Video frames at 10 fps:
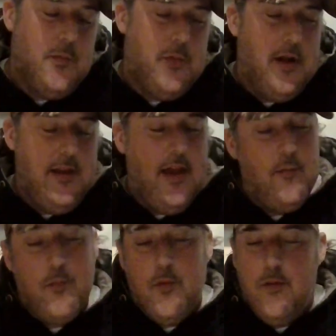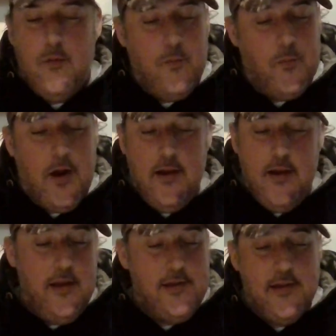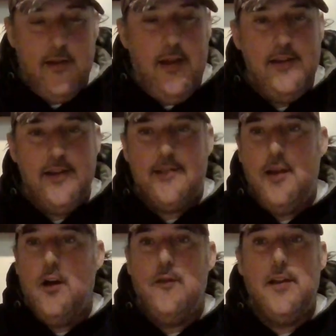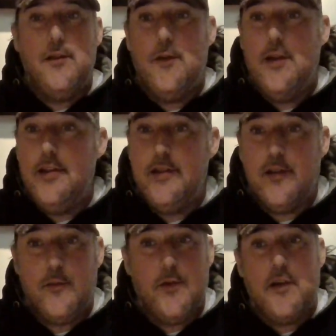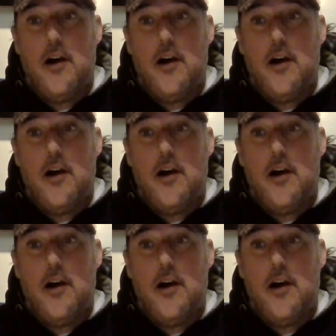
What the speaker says: But yeah, Brendan, he just dove into it and just was